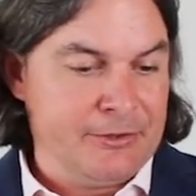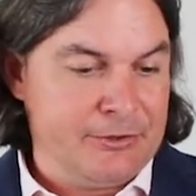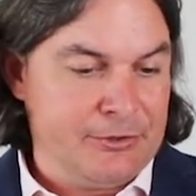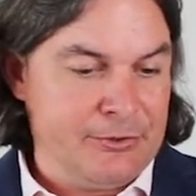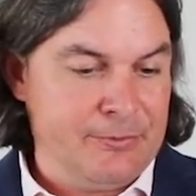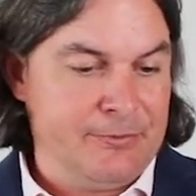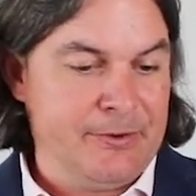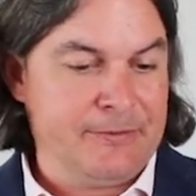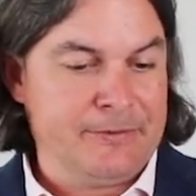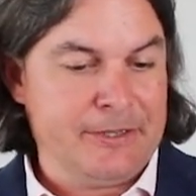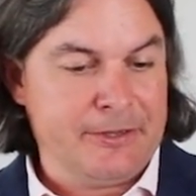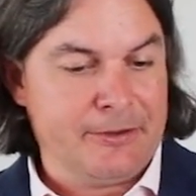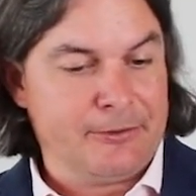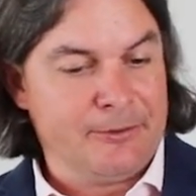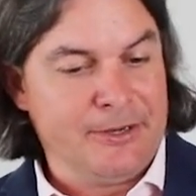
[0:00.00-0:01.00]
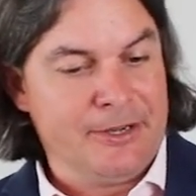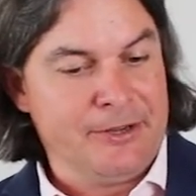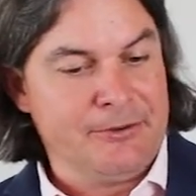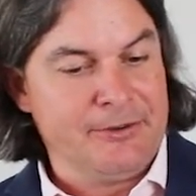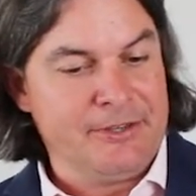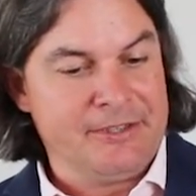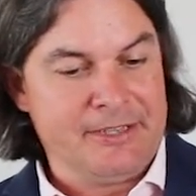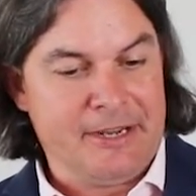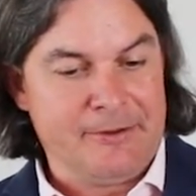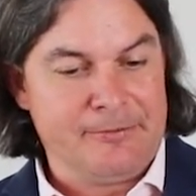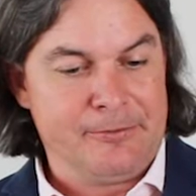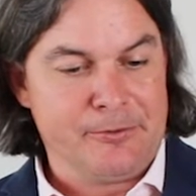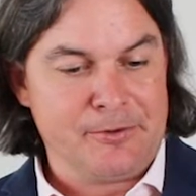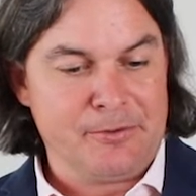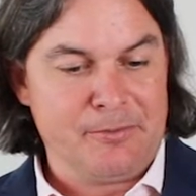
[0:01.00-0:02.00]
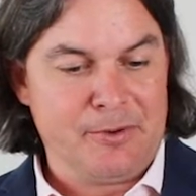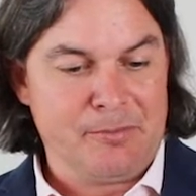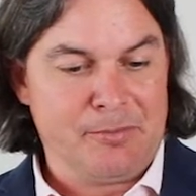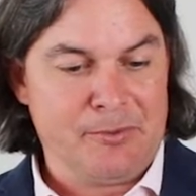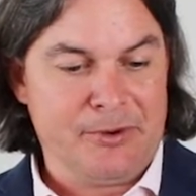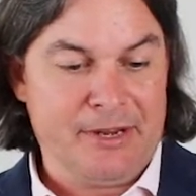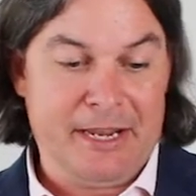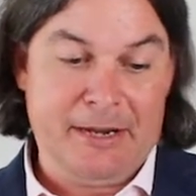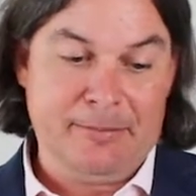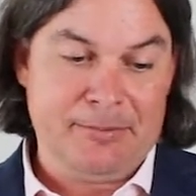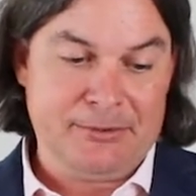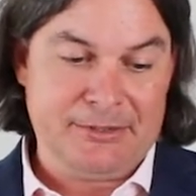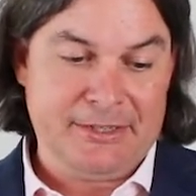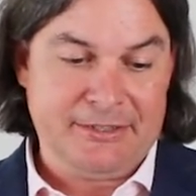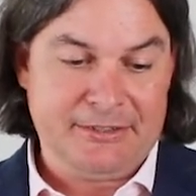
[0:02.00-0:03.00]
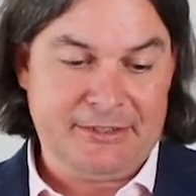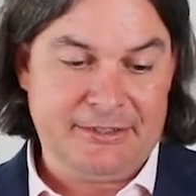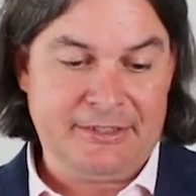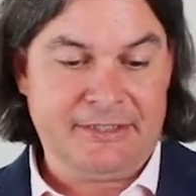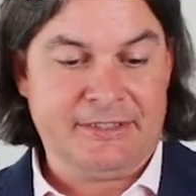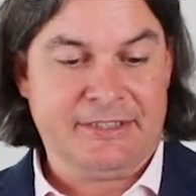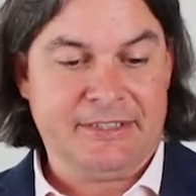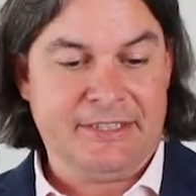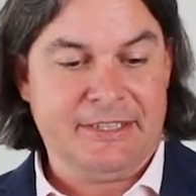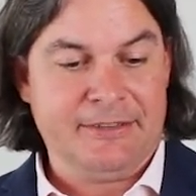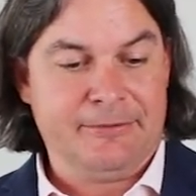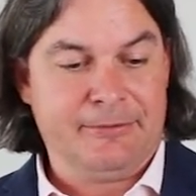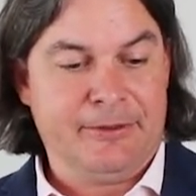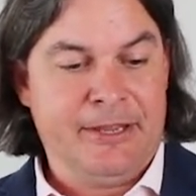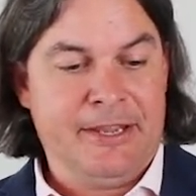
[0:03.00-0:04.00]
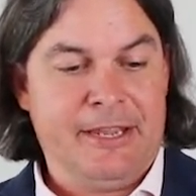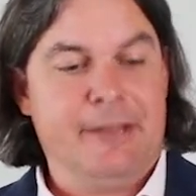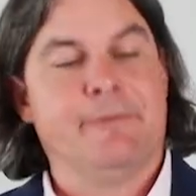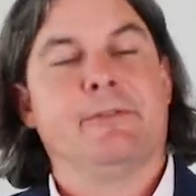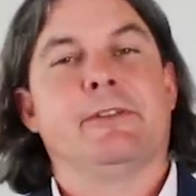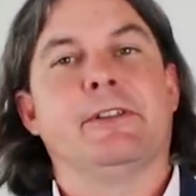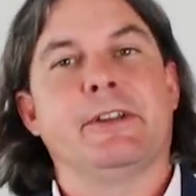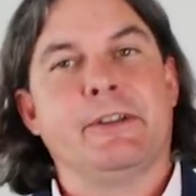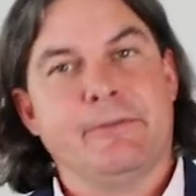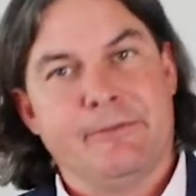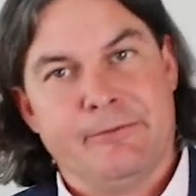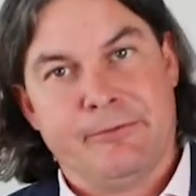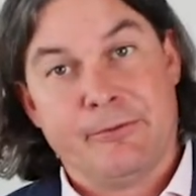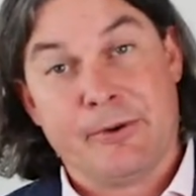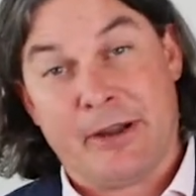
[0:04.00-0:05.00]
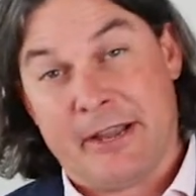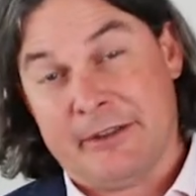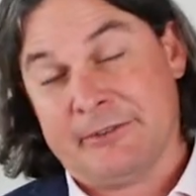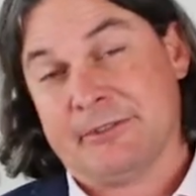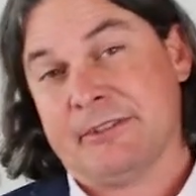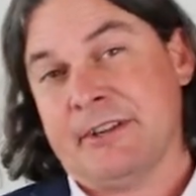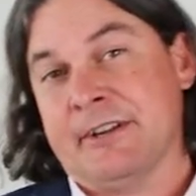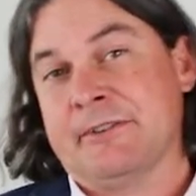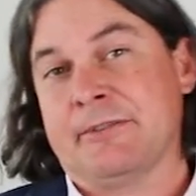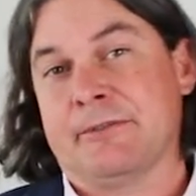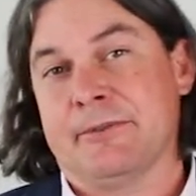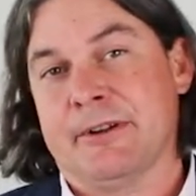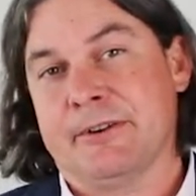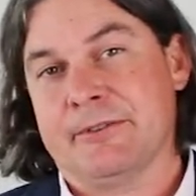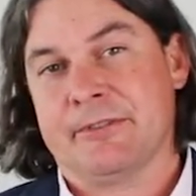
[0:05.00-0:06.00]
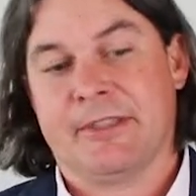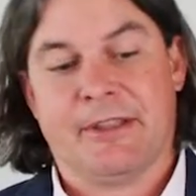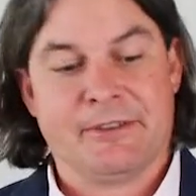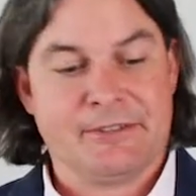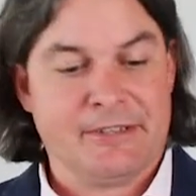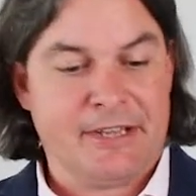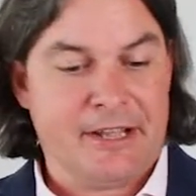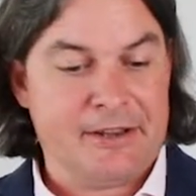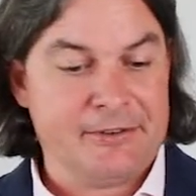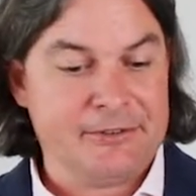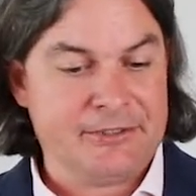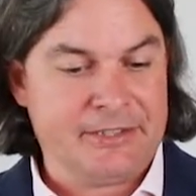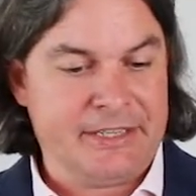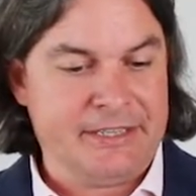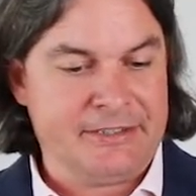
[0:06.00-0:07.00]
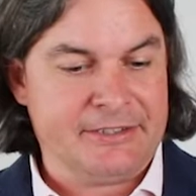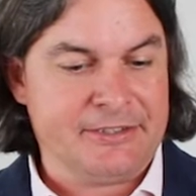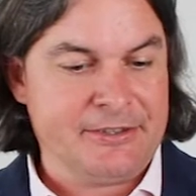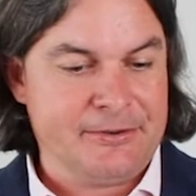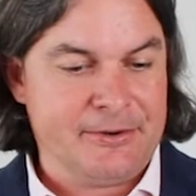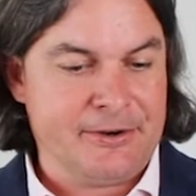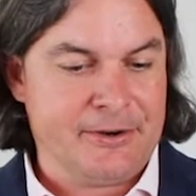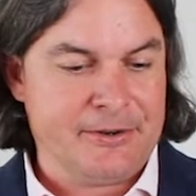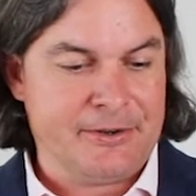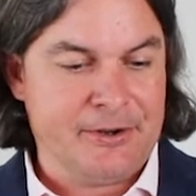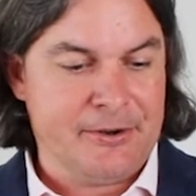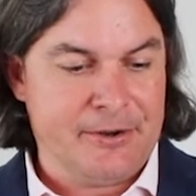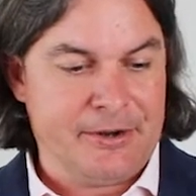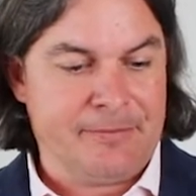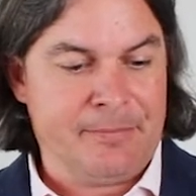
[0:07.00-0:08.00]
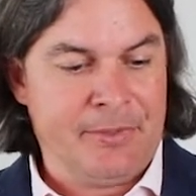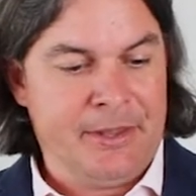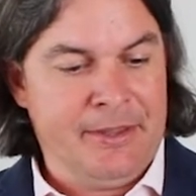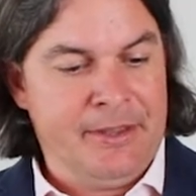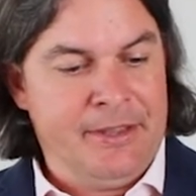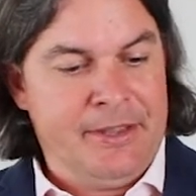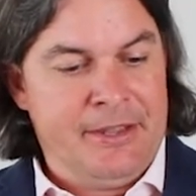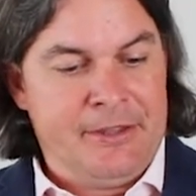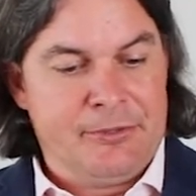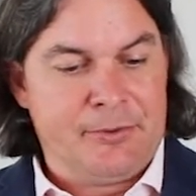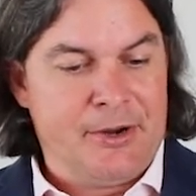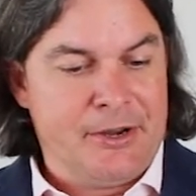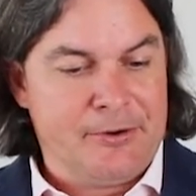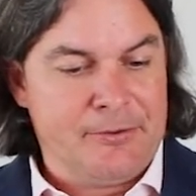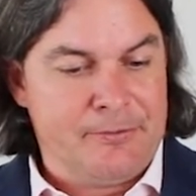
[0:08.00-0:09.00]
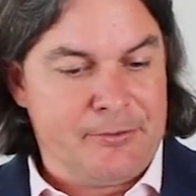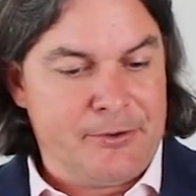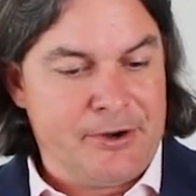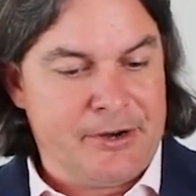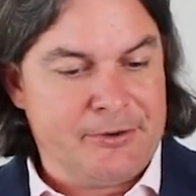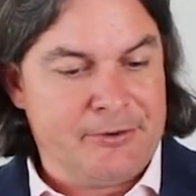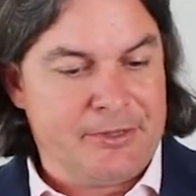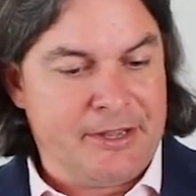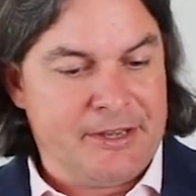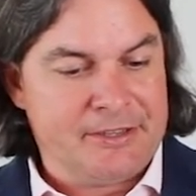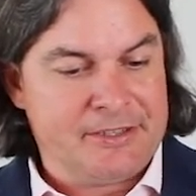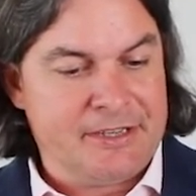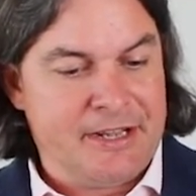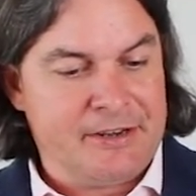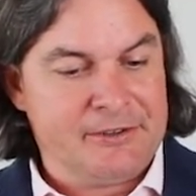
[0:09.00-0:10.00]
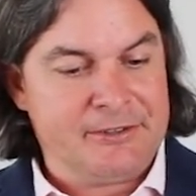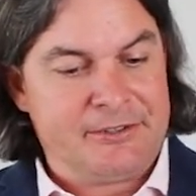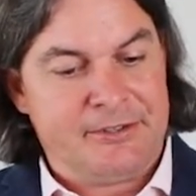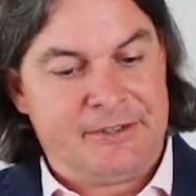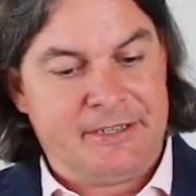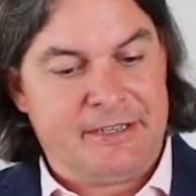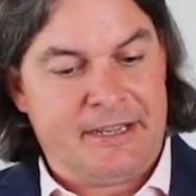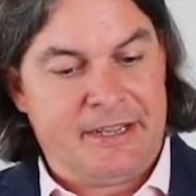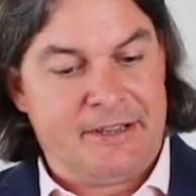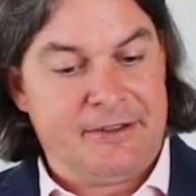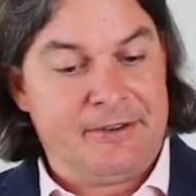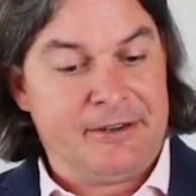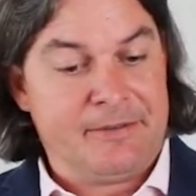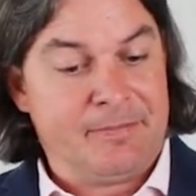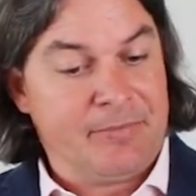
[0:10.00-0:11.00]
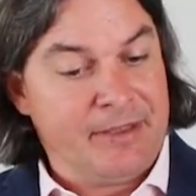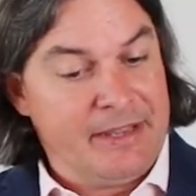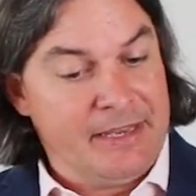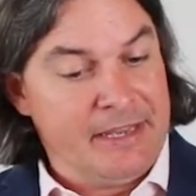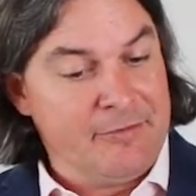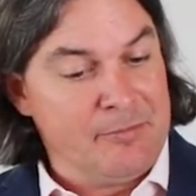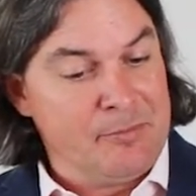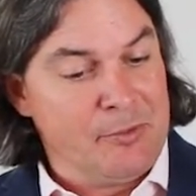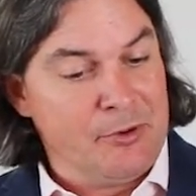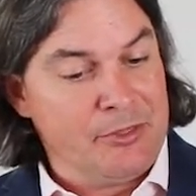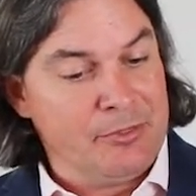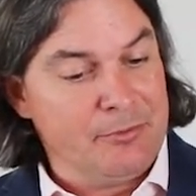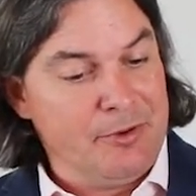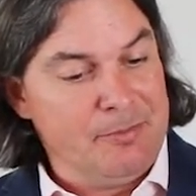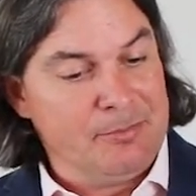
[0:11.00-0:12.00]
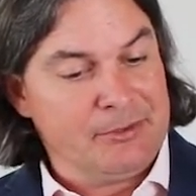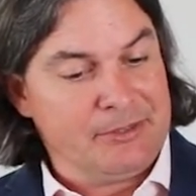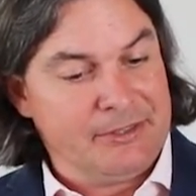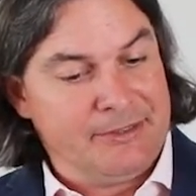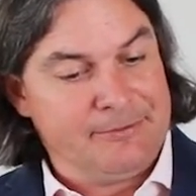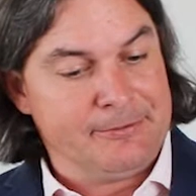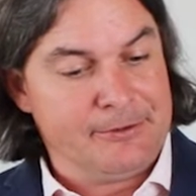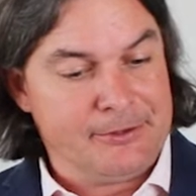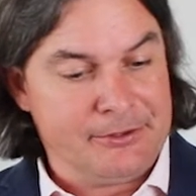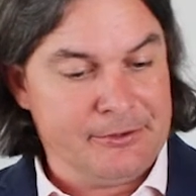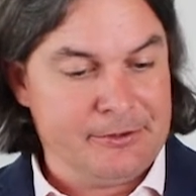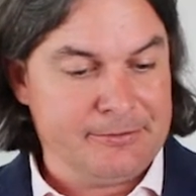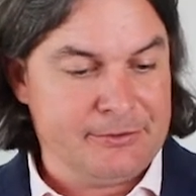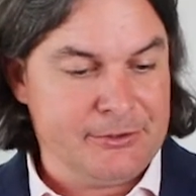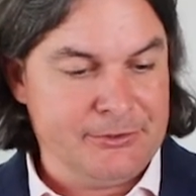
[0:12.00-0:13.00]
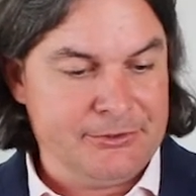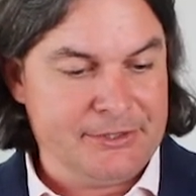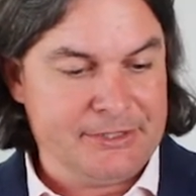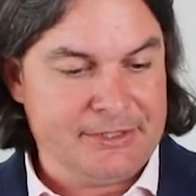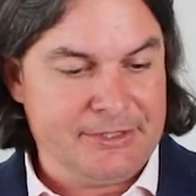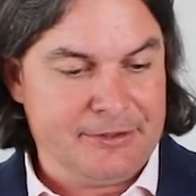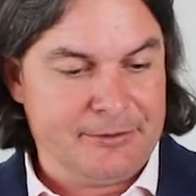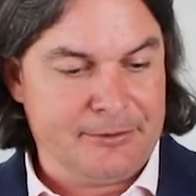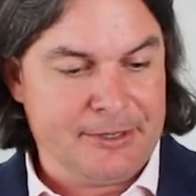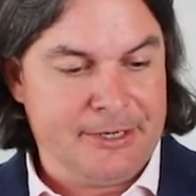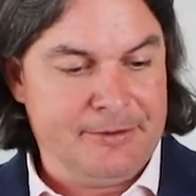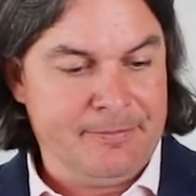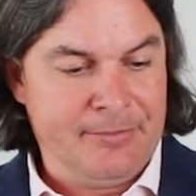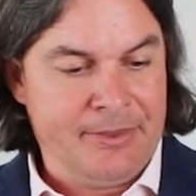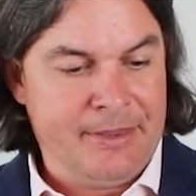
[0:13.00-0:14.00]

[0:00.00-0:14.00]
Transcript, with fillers: 250 to 300 is down 41.8%. So you can see if if you're looking for a house under $300,000, it's still hard going. 300 $400,000 only down 11.3% for a total of 263